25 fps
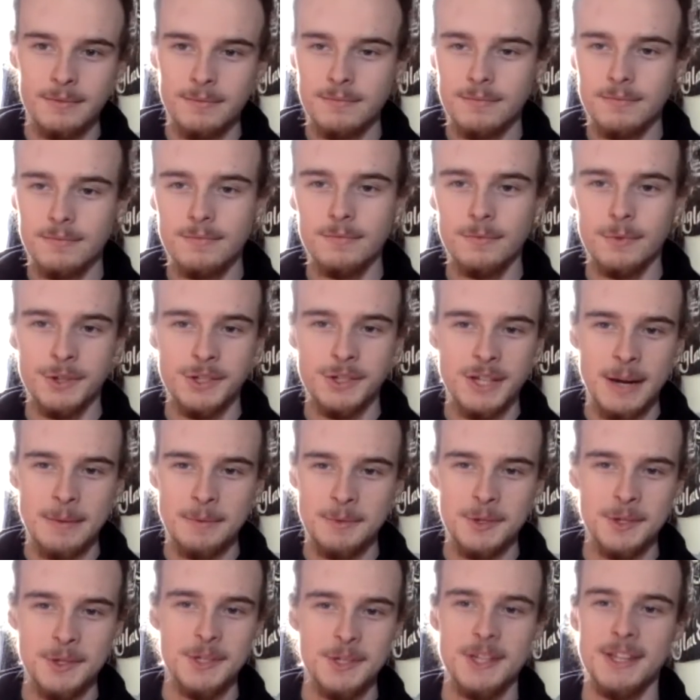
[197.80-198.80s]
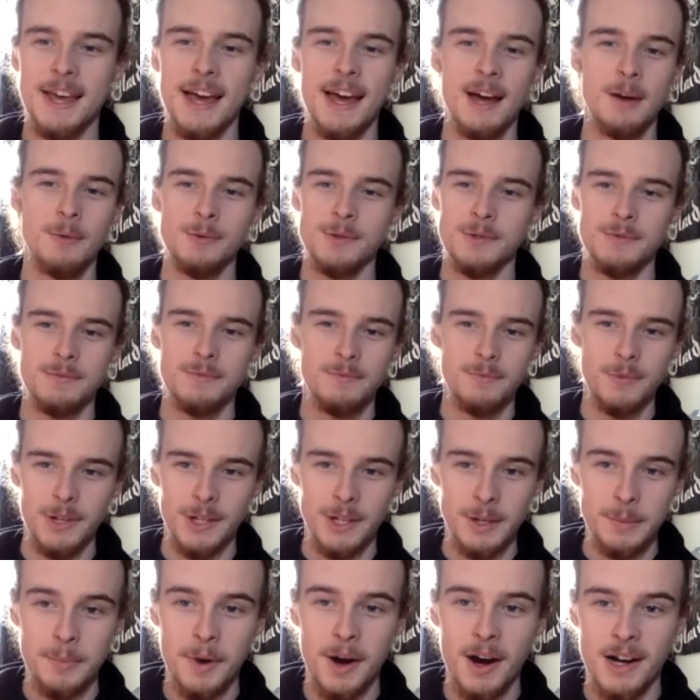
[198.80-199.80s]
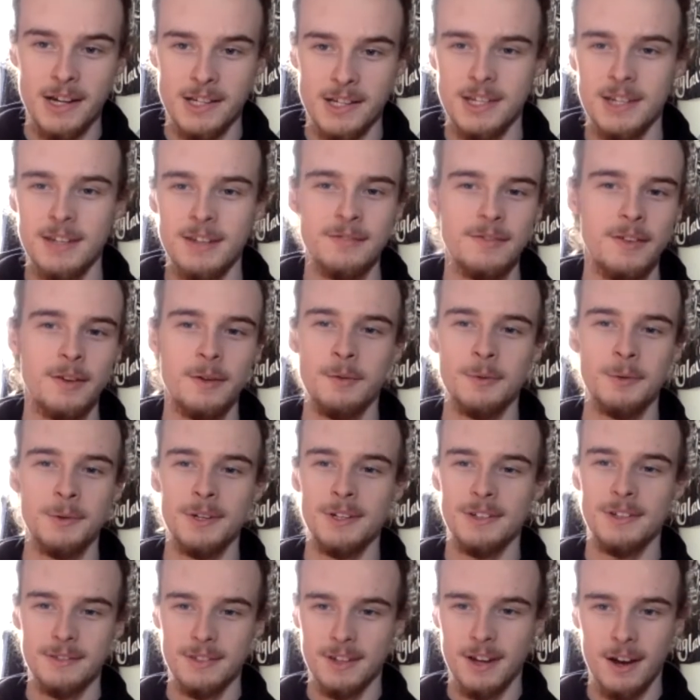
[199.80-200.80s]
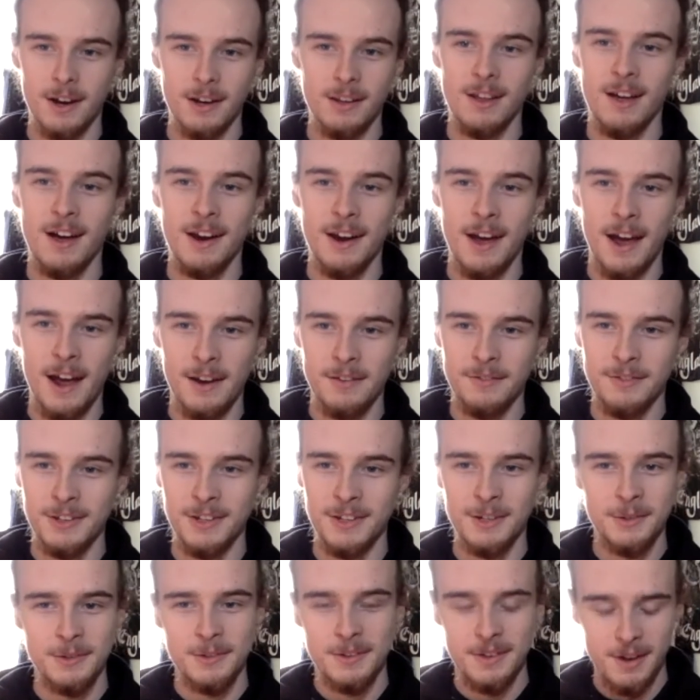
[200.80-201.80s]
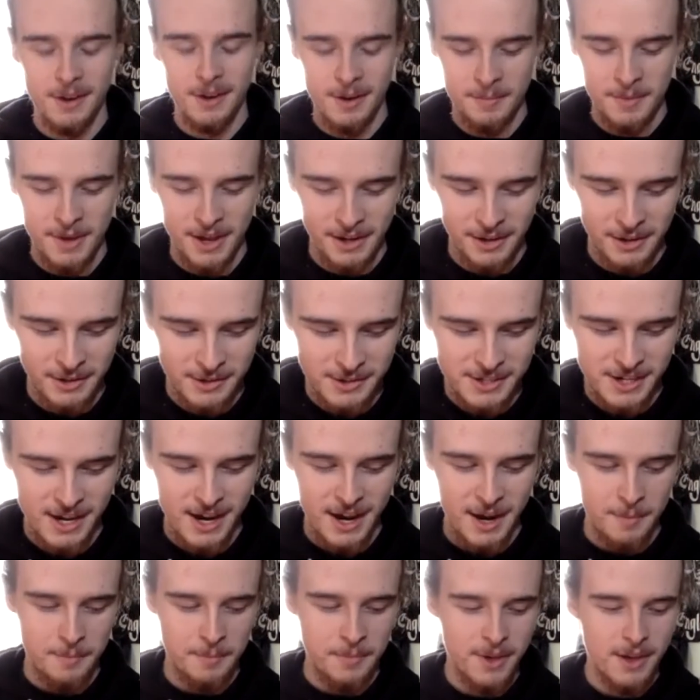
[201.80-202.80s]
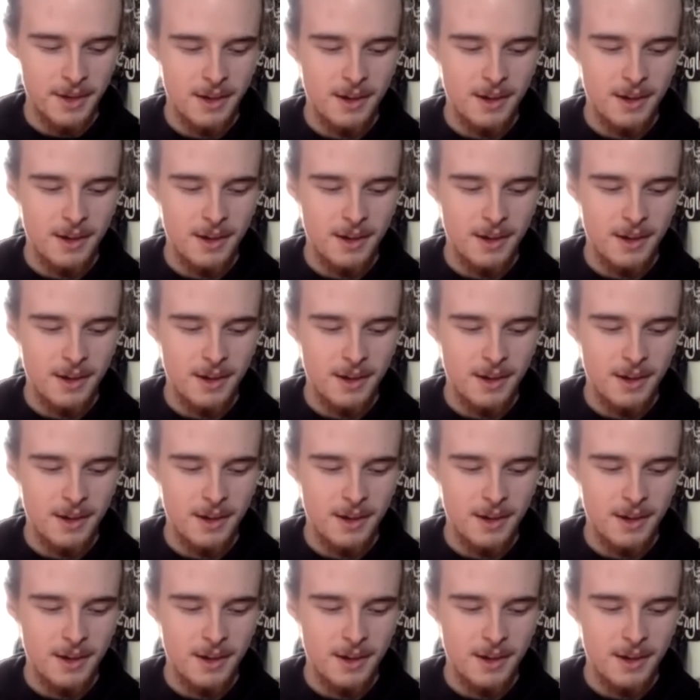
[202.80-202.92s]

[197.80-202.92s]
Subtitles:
reception to that was really positive. Everyone got a lot out of it, had a good time.